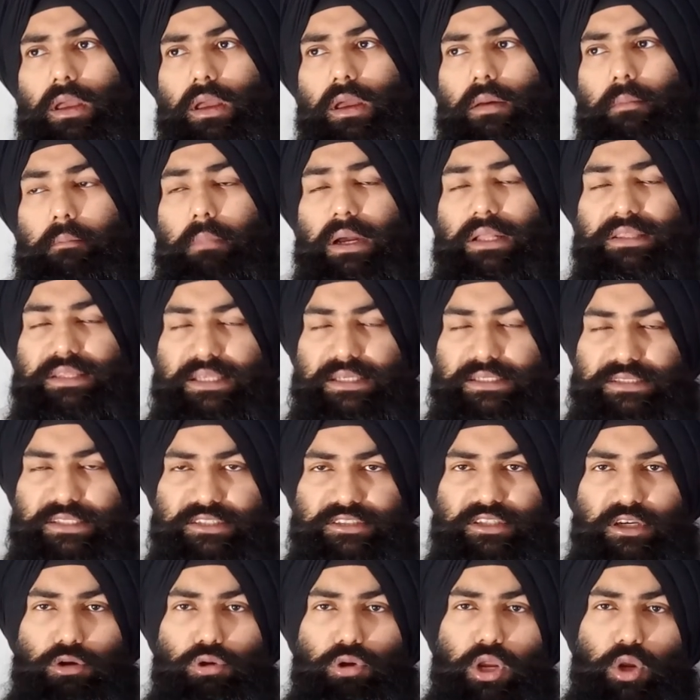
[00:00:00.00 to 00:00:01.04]
But this is
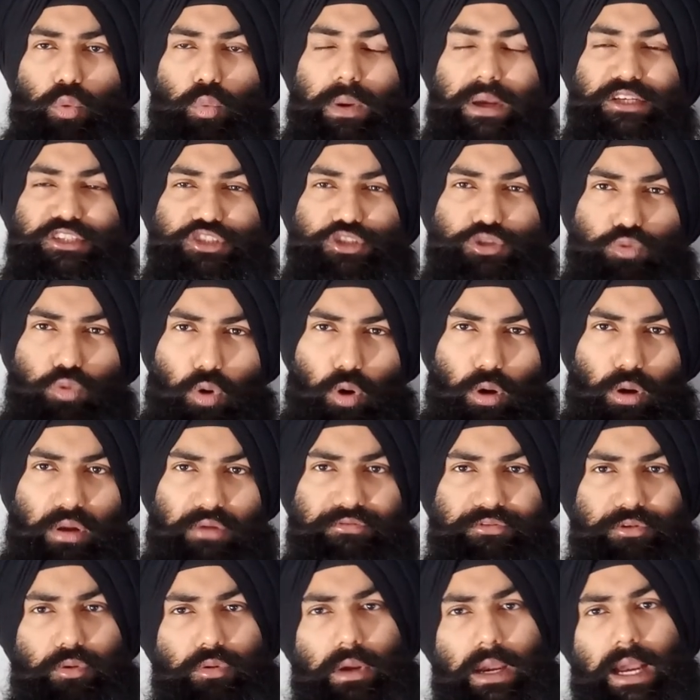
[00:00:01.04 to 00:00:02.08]
a request to all of
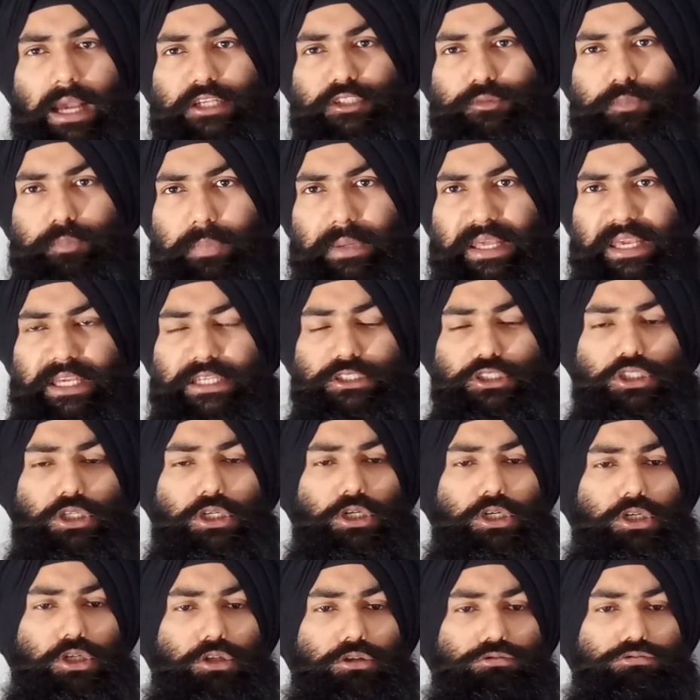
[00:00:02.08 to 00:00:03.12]
you guys. Please
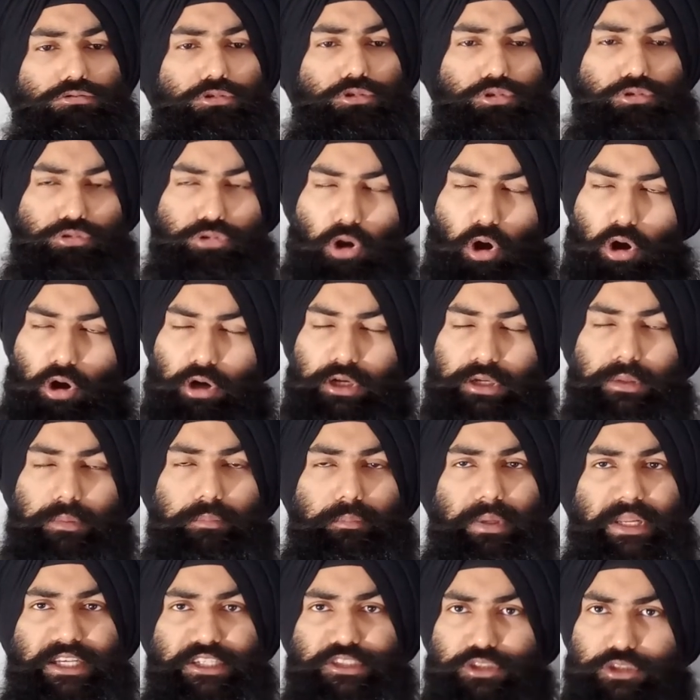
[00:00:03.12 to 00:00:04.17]
do not
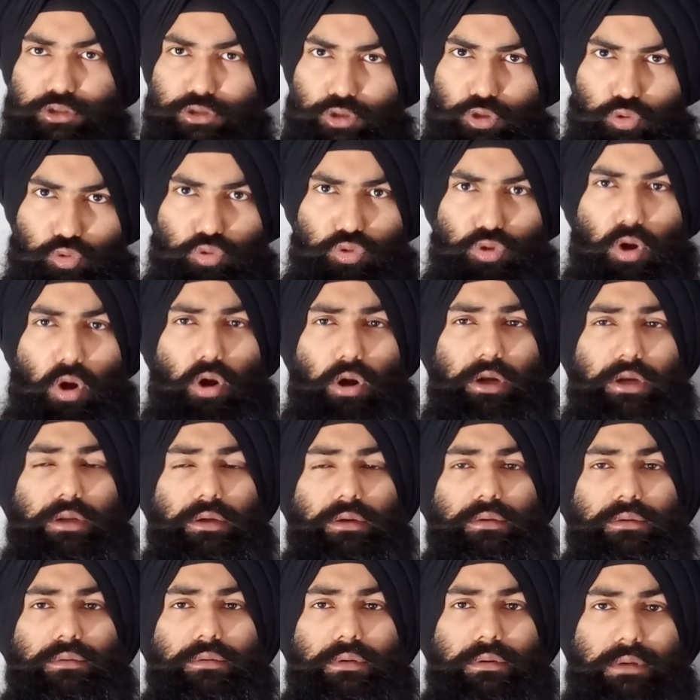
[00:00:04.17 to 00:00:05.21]

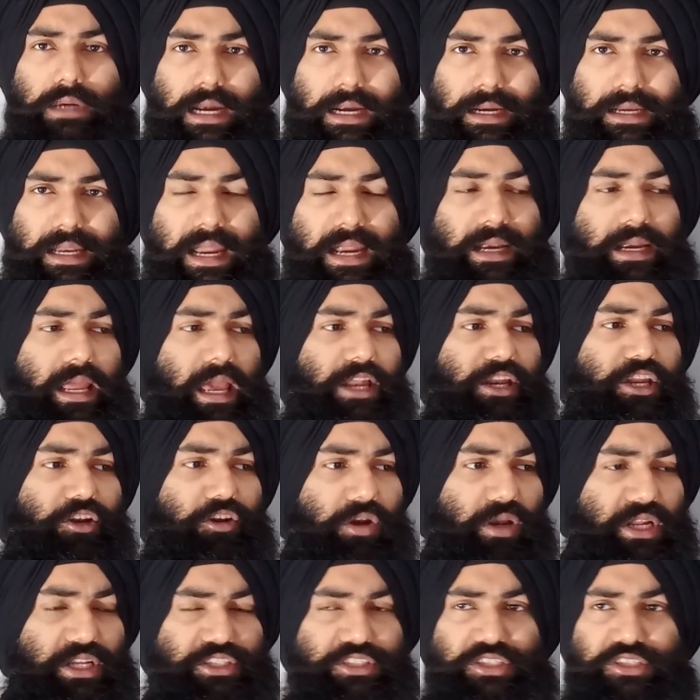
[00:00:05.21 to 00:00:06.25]
attend any
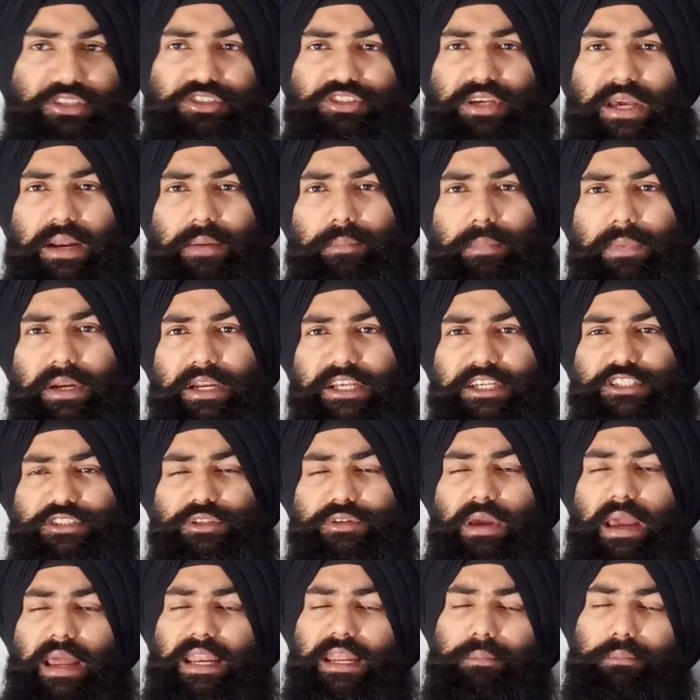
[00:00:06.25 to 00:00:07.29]
religious ceremonies,
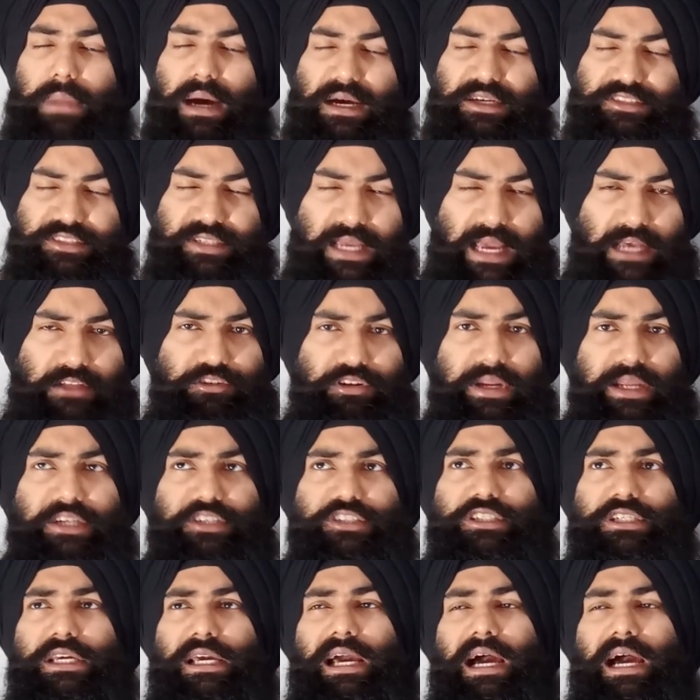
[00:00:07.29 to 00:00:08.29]
any mass gatherings.